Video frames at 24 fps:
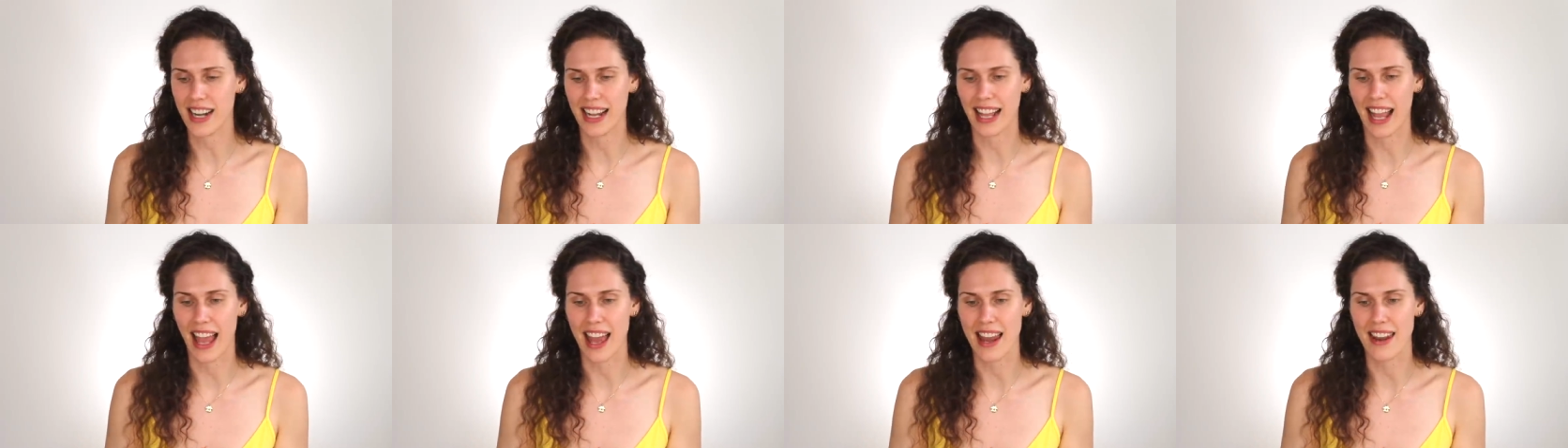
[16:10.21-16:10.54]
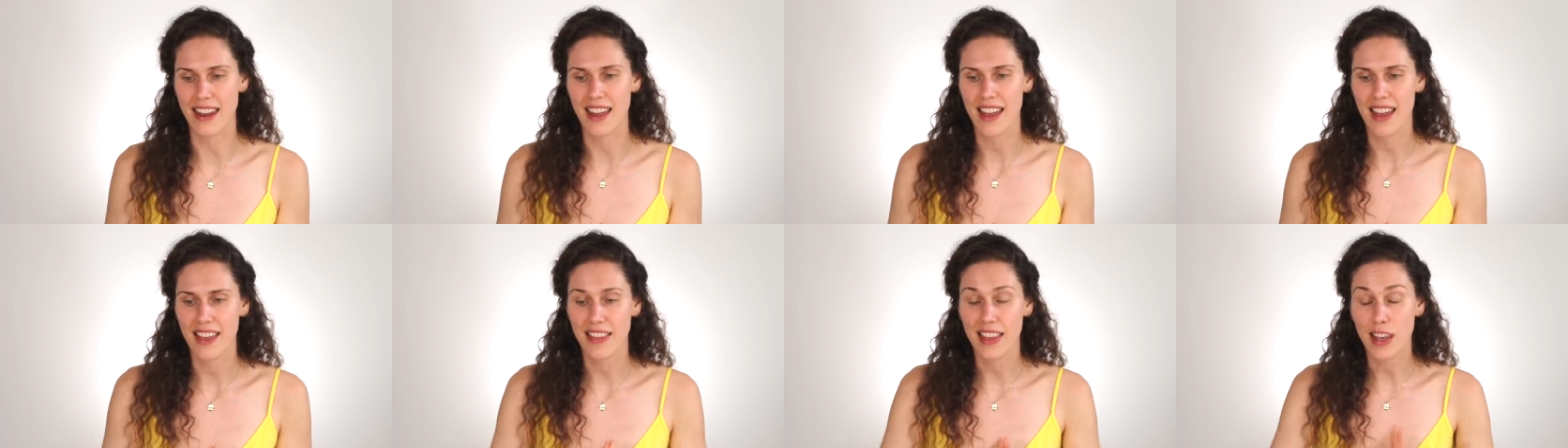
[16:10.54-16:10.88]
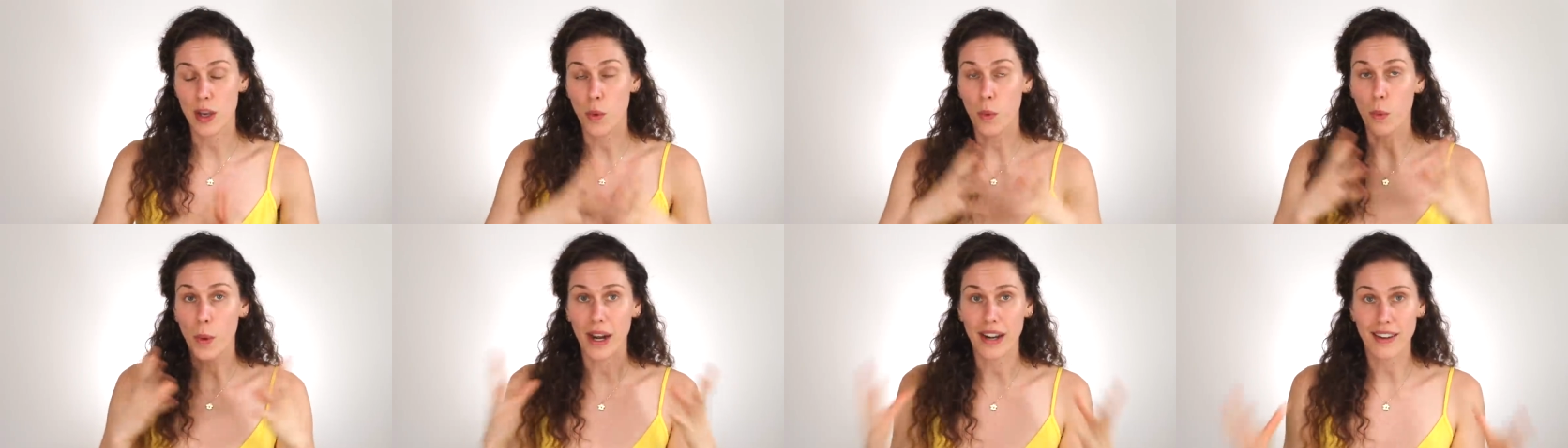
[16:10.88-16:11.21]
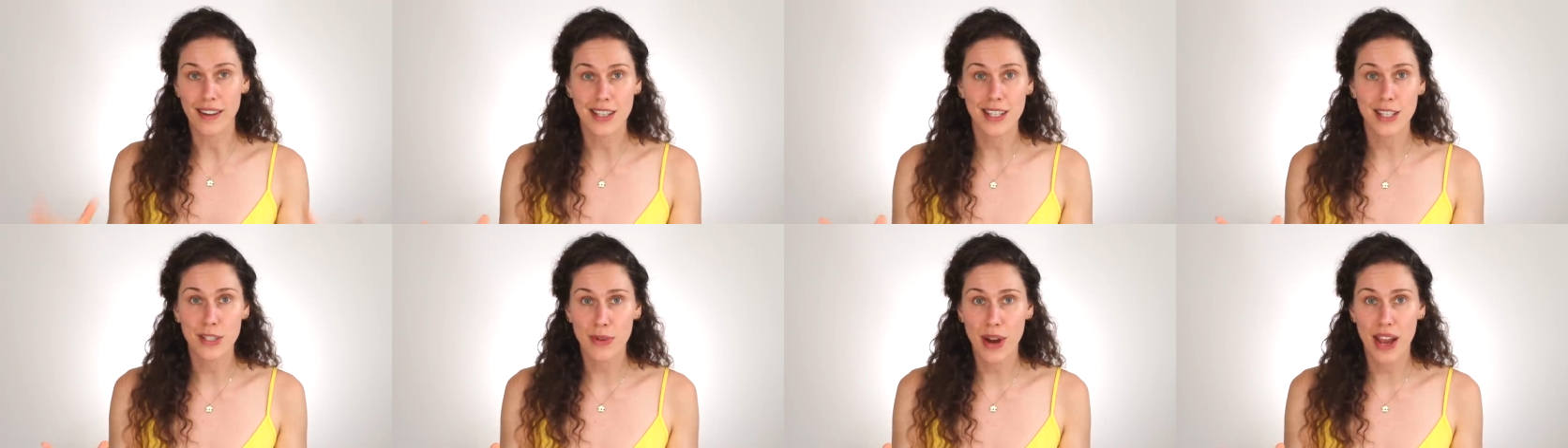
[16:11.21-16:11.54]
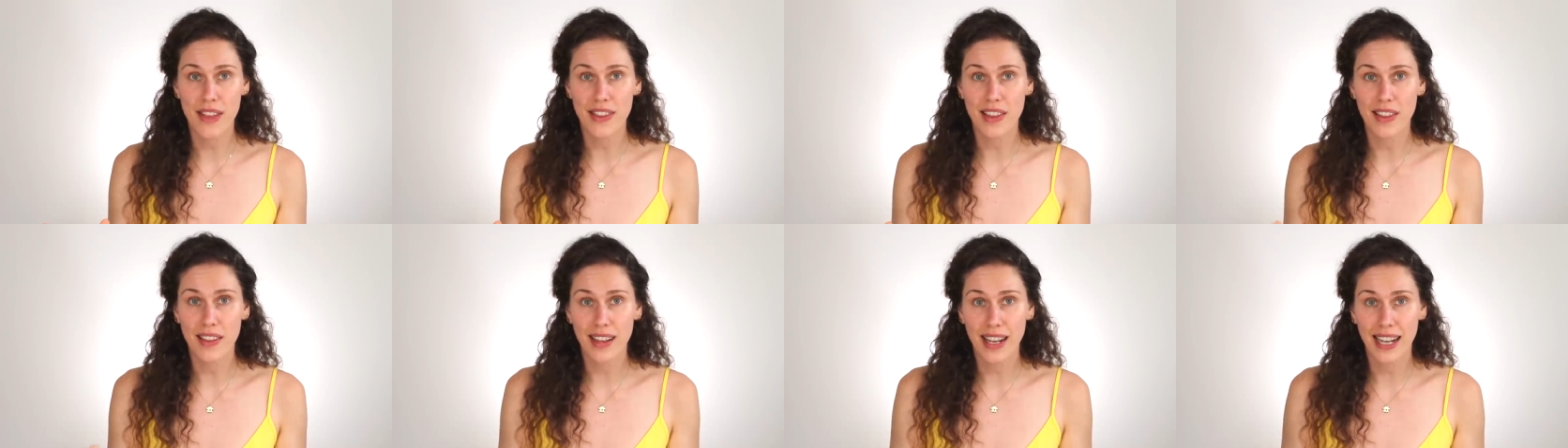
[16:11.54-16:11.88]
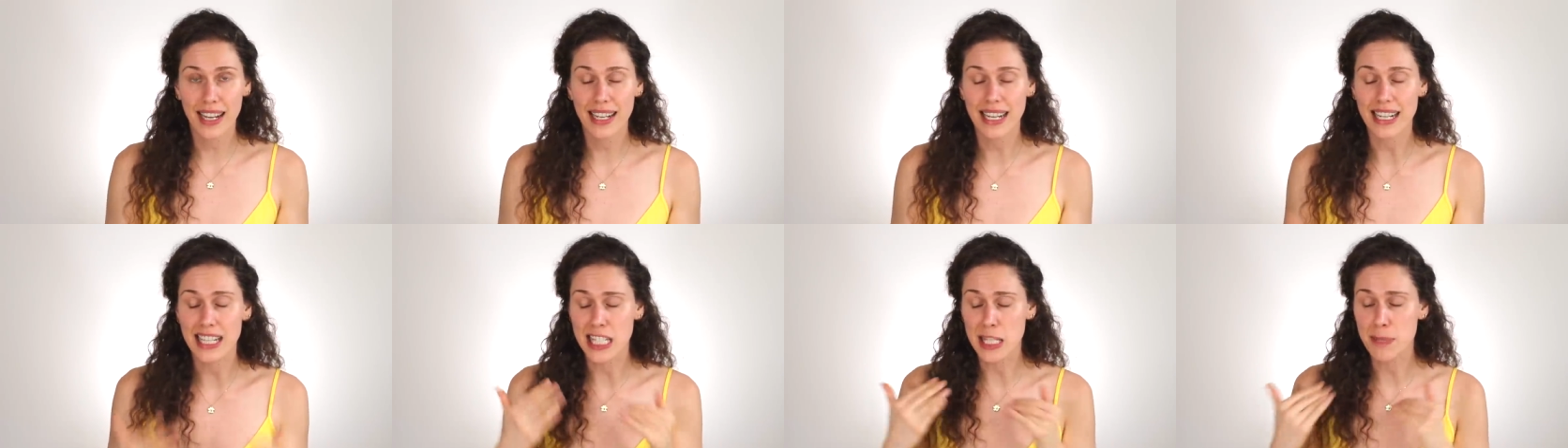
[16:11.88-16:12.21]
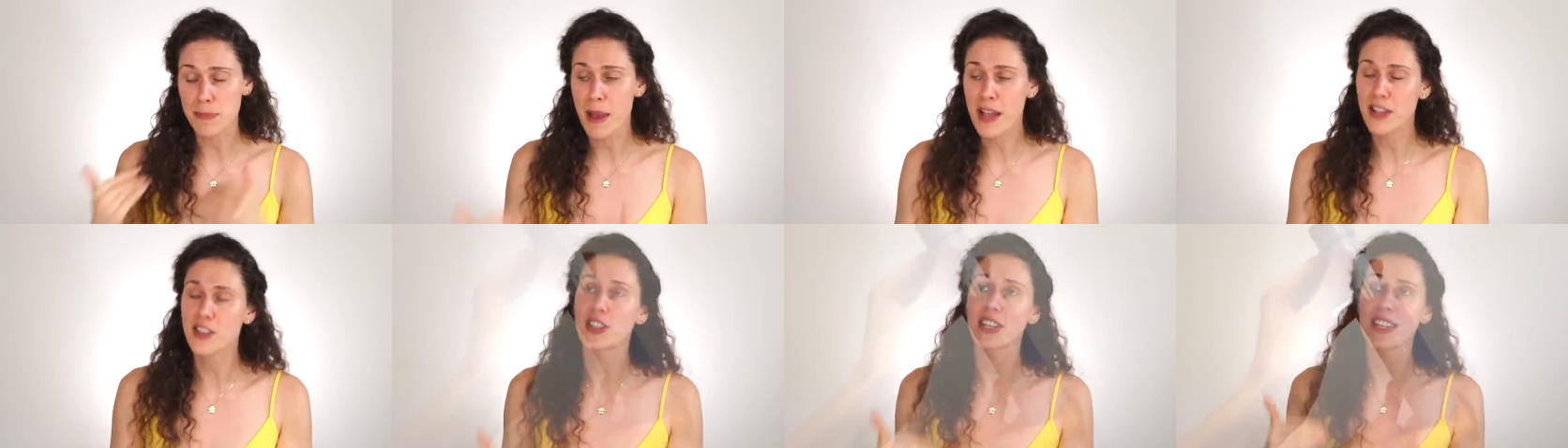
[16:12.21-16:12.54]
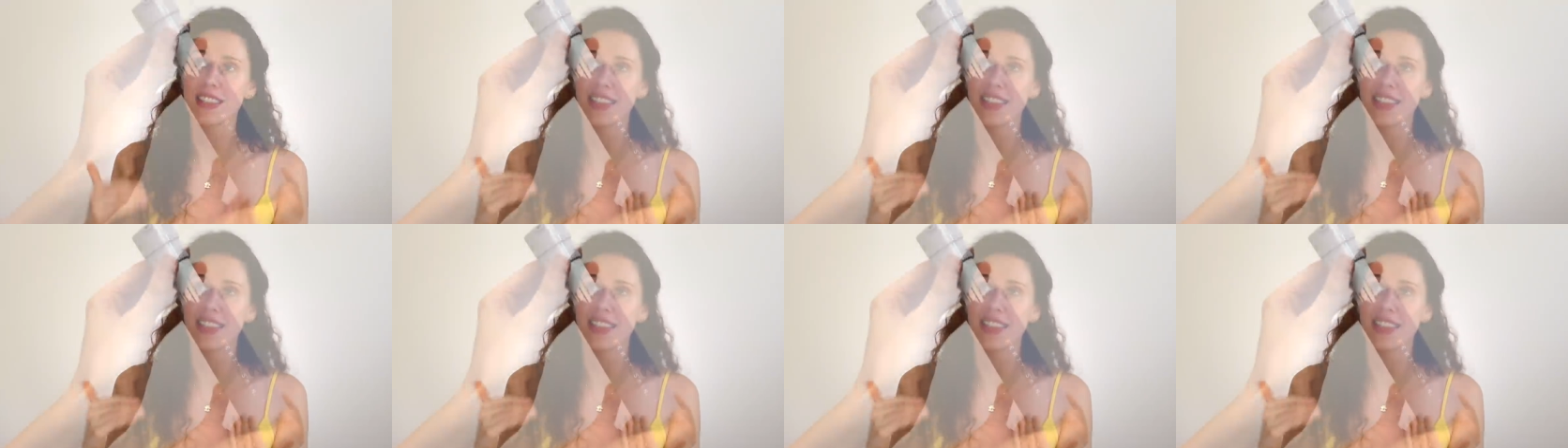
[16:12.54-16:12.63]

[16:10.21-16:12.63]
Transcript: Again, the awareness around the line, especially